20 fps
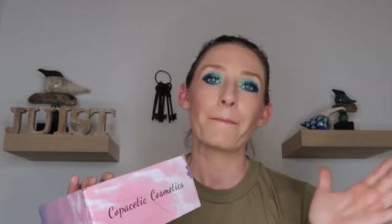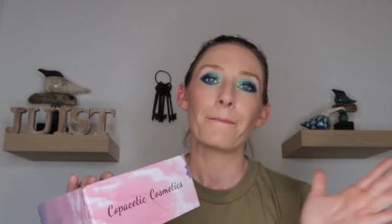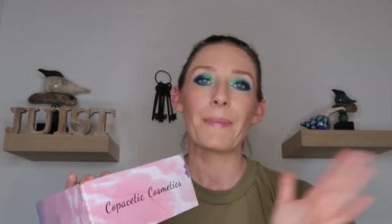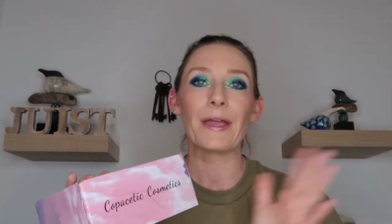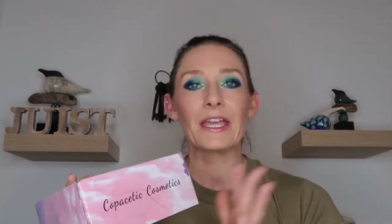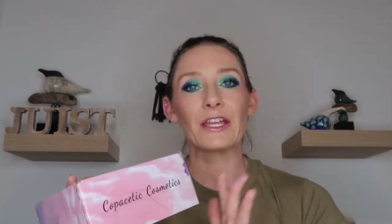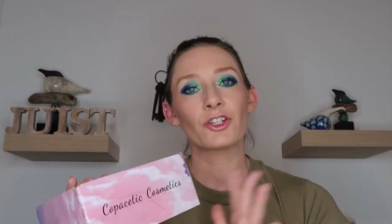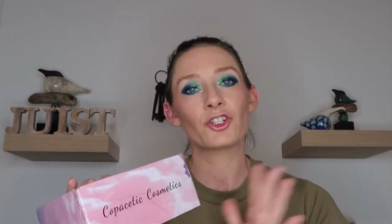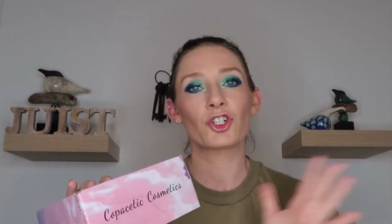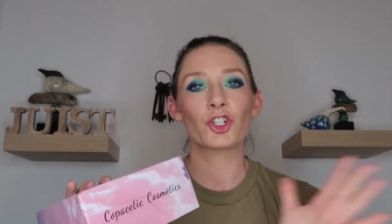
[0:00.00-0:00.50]

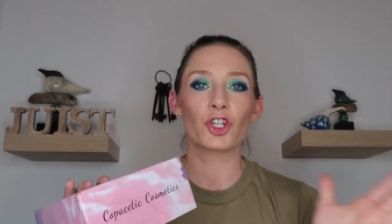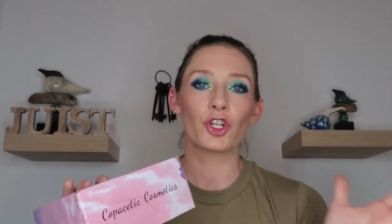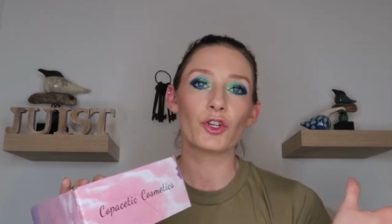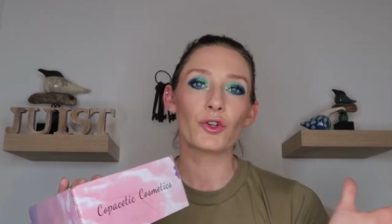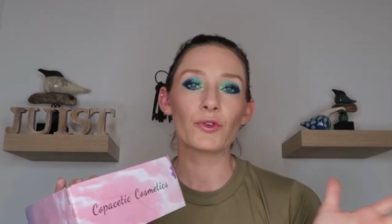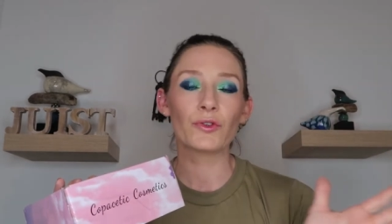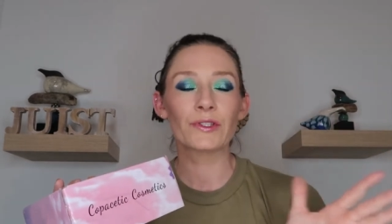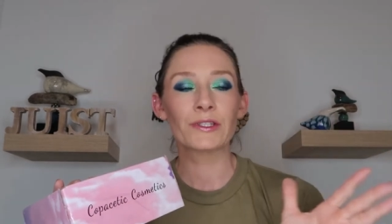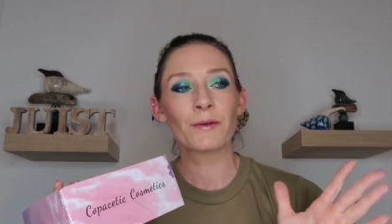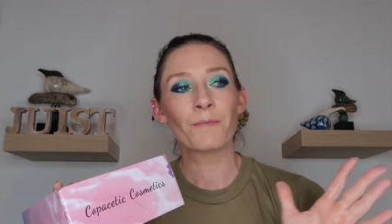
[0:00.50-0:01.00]
pick and
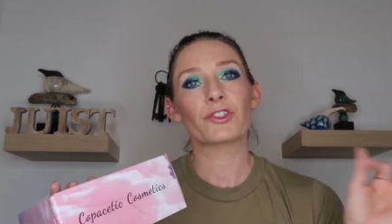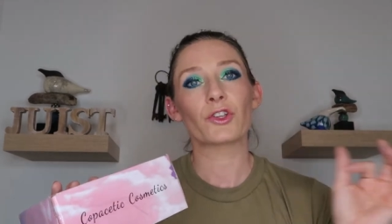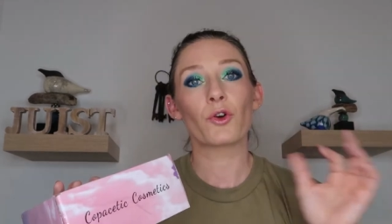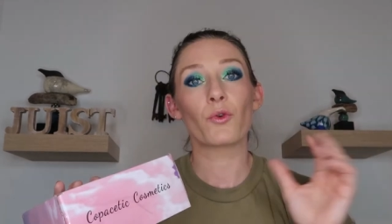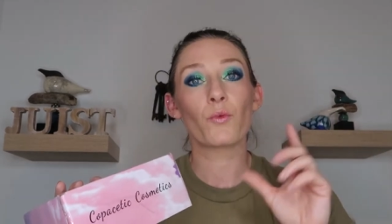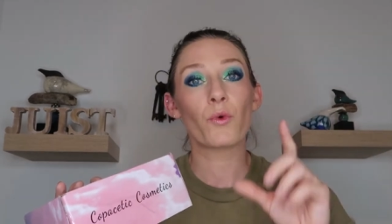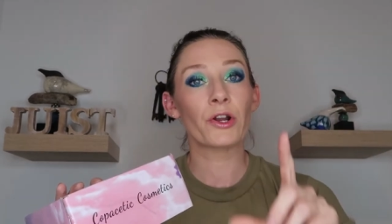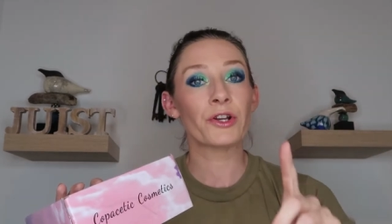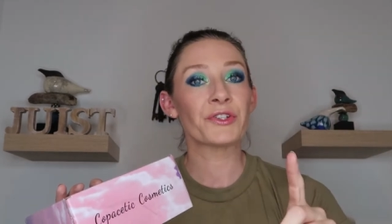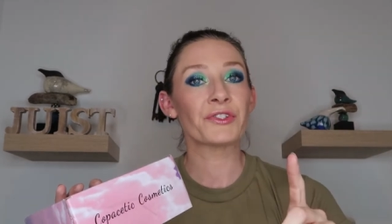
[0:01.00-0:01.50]
choose.
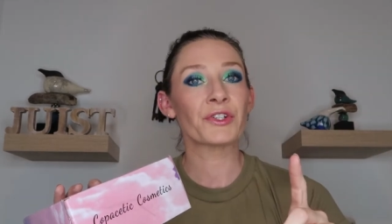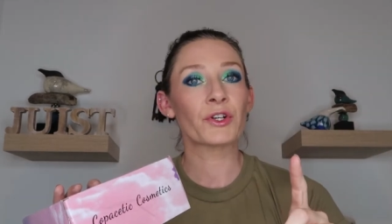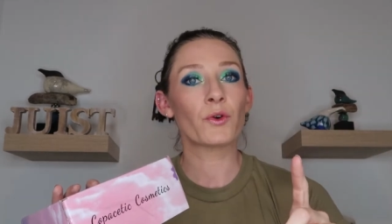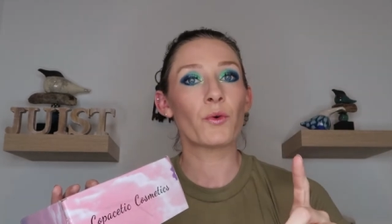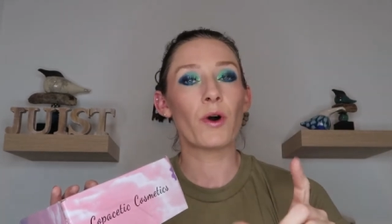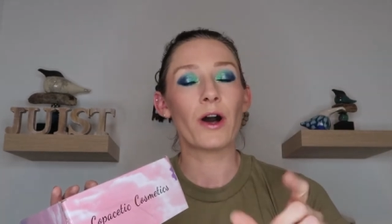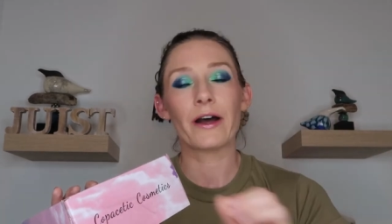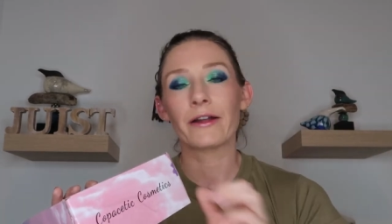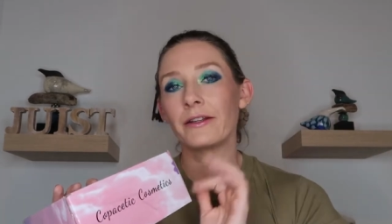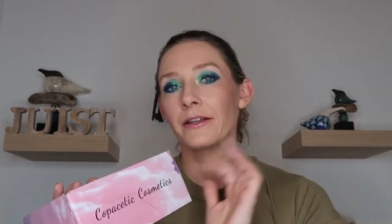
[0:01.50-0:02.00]
So one is a
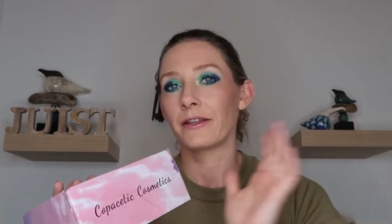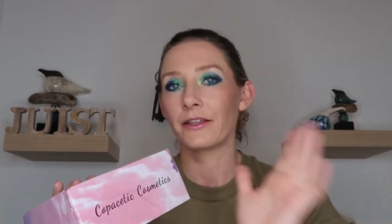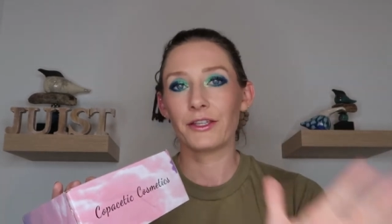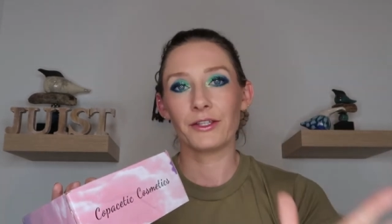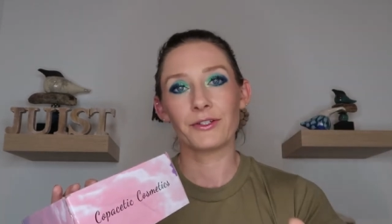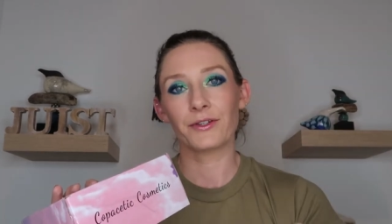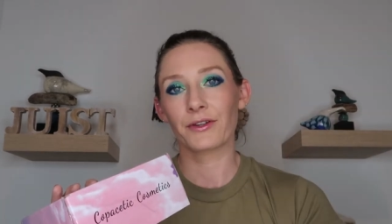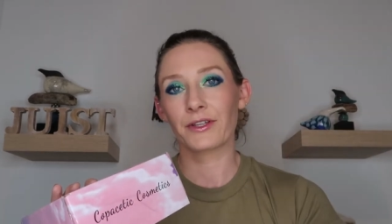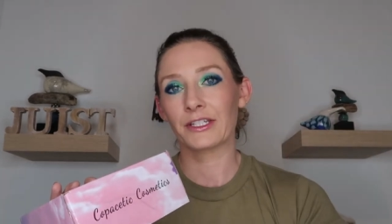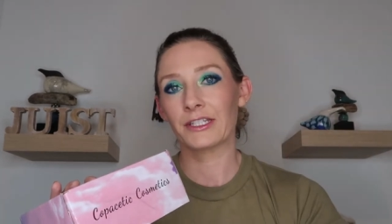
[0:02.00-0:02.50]
quad.
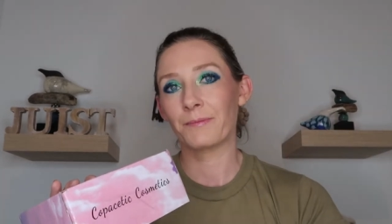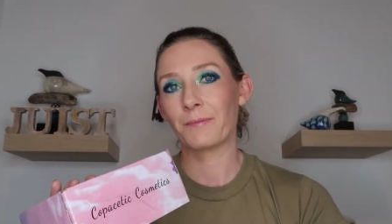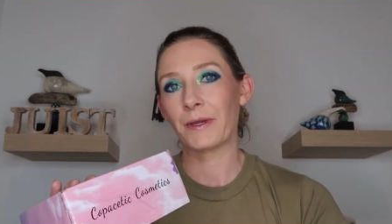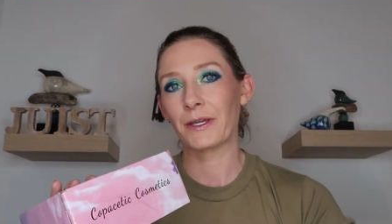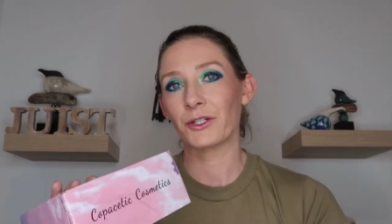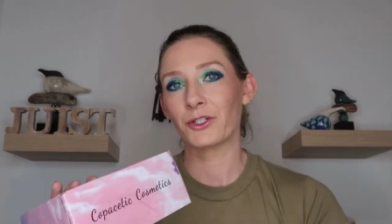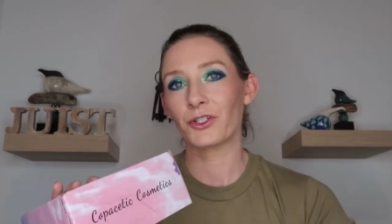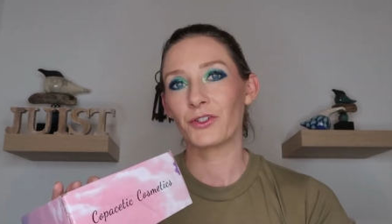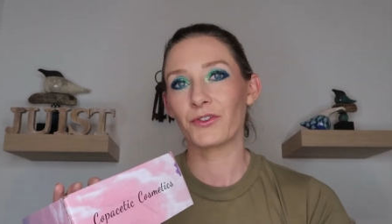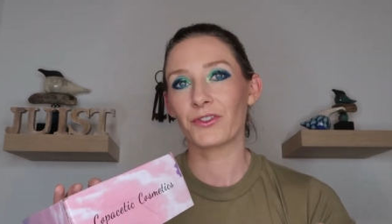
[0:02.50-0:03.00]
You don't get to
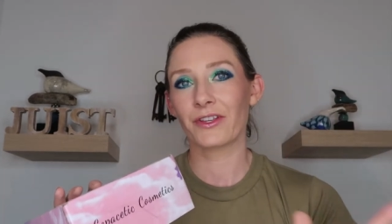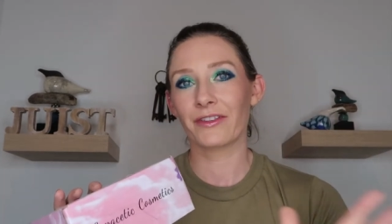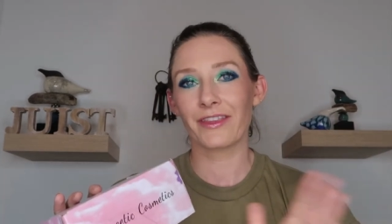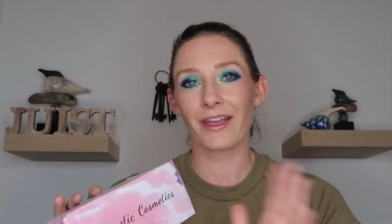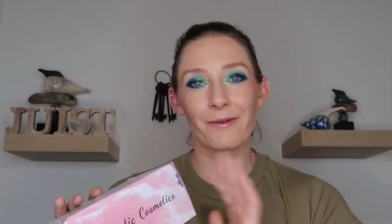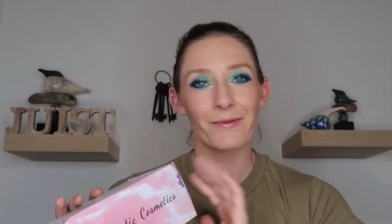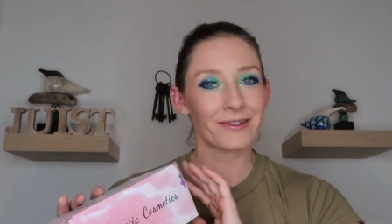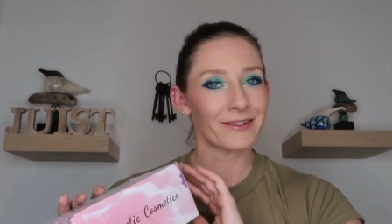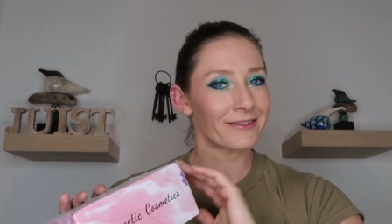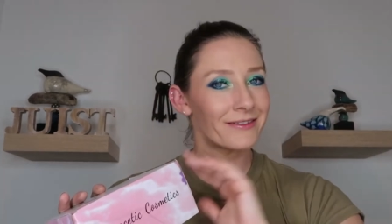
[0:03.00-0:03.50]
pick and choose on
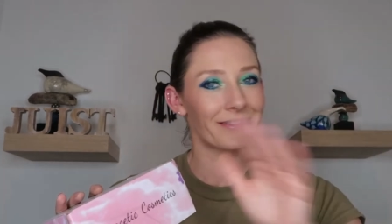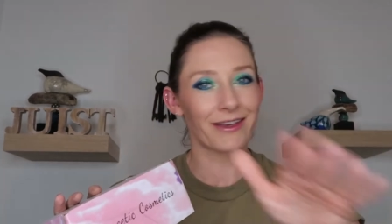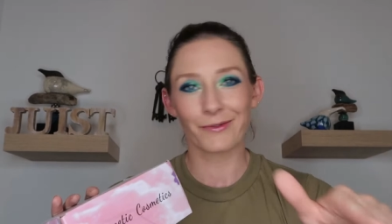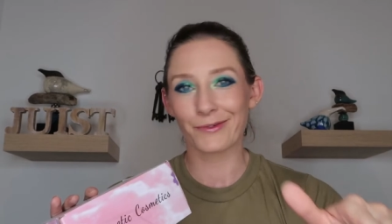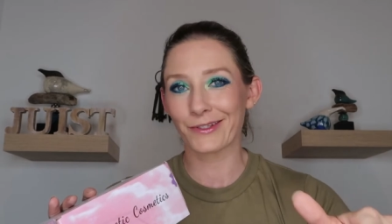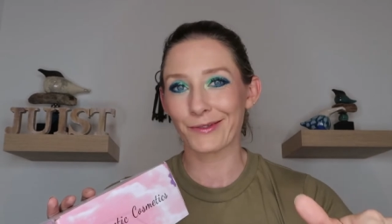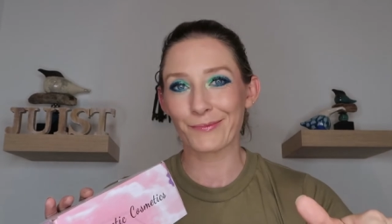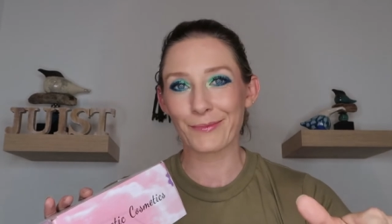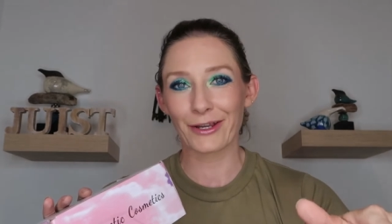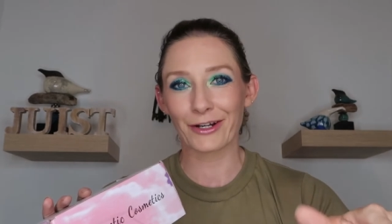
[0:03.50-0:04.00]
that one. That
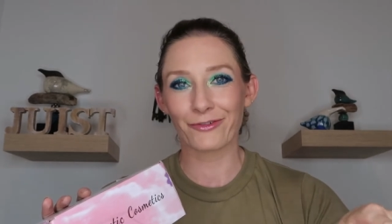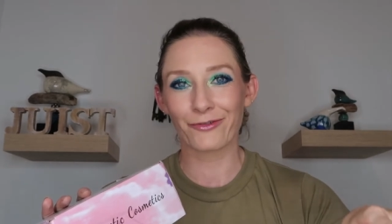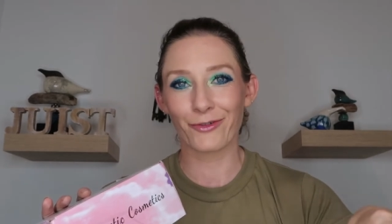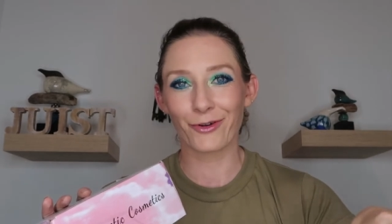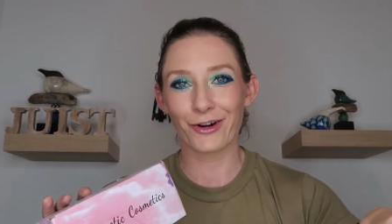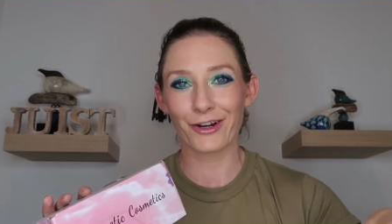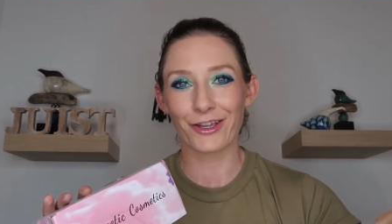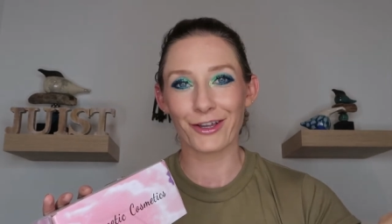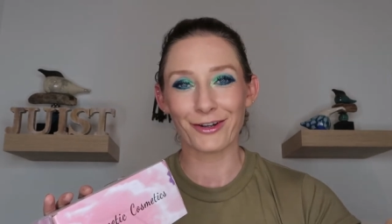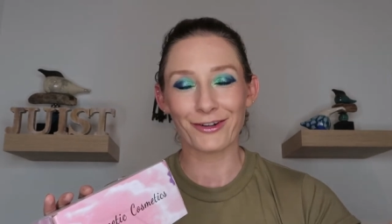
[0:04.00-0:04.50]
one's picked
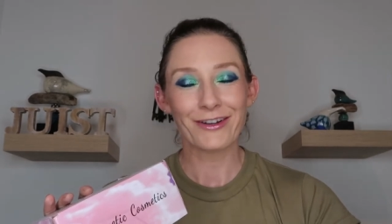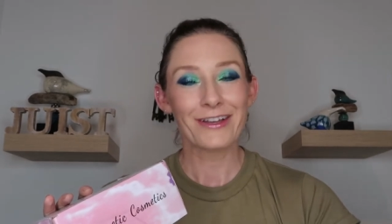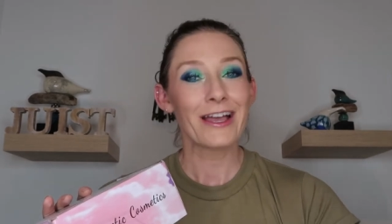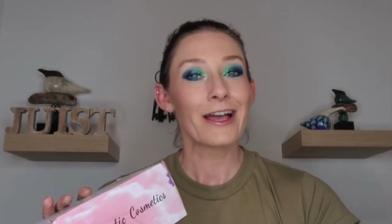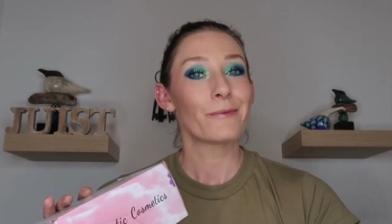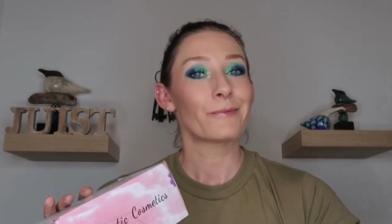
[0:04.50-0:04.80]
for you.